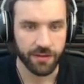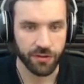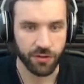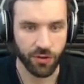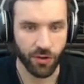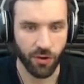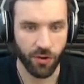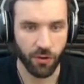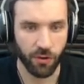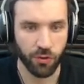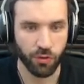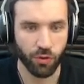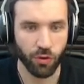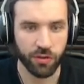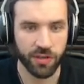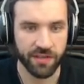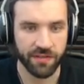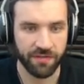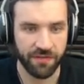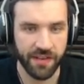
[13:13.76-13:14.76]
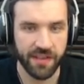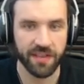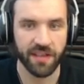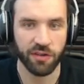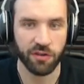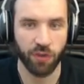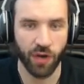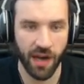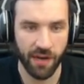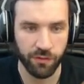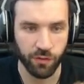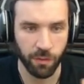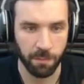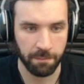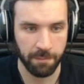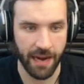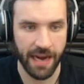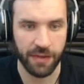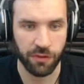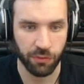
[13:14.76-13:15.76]
So you don't feel like you have to
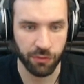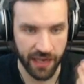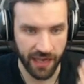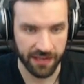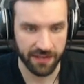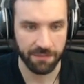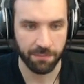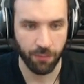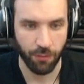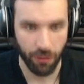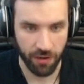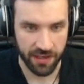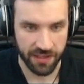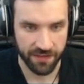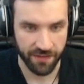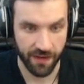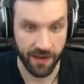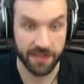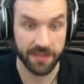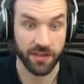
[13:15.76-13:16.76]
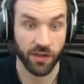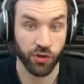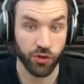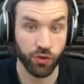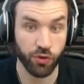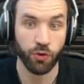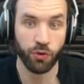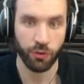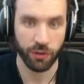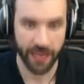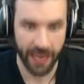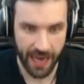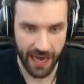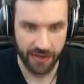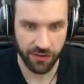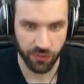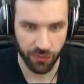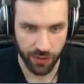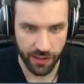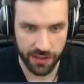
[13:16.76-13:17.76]
pay to get progress faster. Sure, you
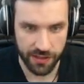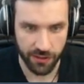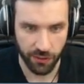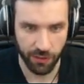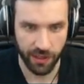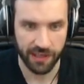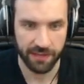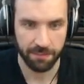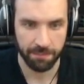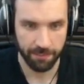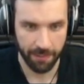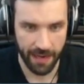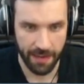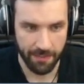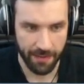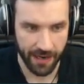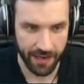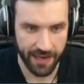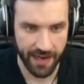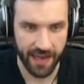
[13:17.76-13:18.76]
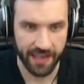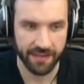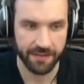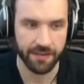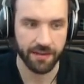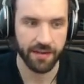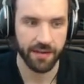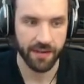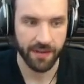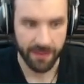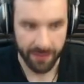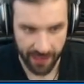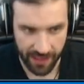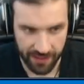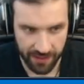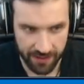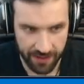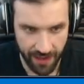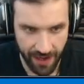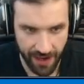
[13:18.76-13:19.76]
can do it, you can pay money and
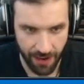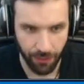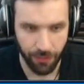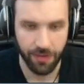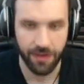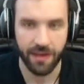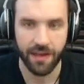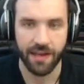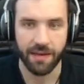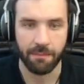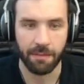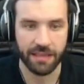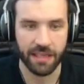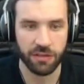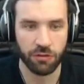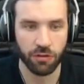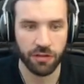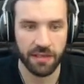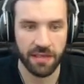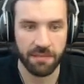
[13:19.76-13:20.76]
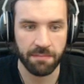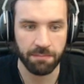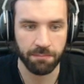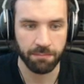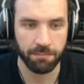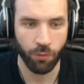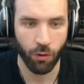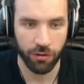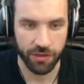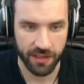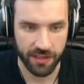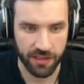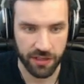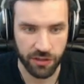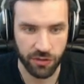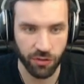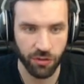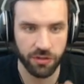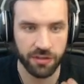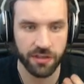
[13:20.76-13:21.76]
get it now, but it's not important.
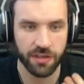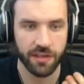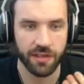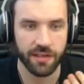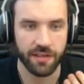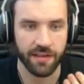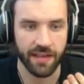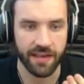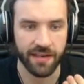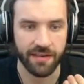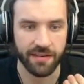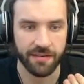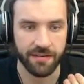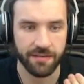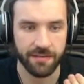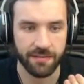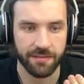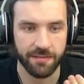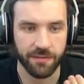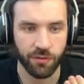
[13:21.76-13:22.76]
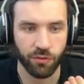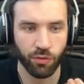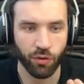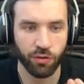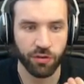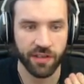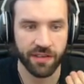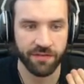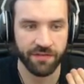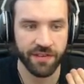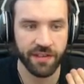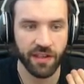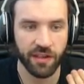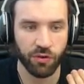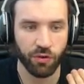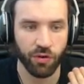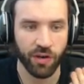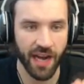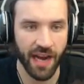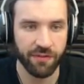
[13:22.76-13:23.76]
It's not like, you don't feel
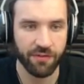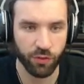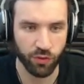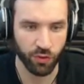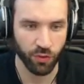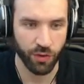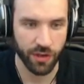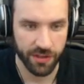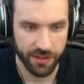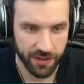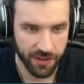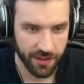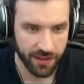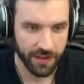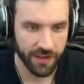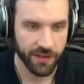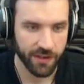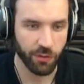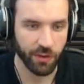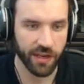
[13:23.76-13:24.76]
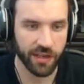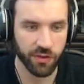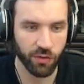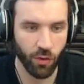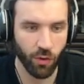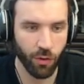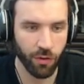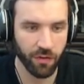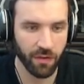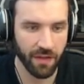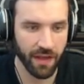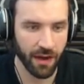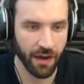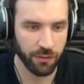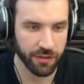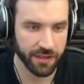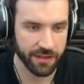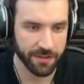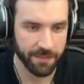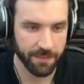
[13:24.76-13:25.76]
like you have to do it. You can go on
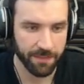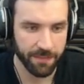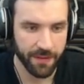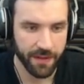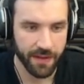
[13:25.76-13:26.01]
without it.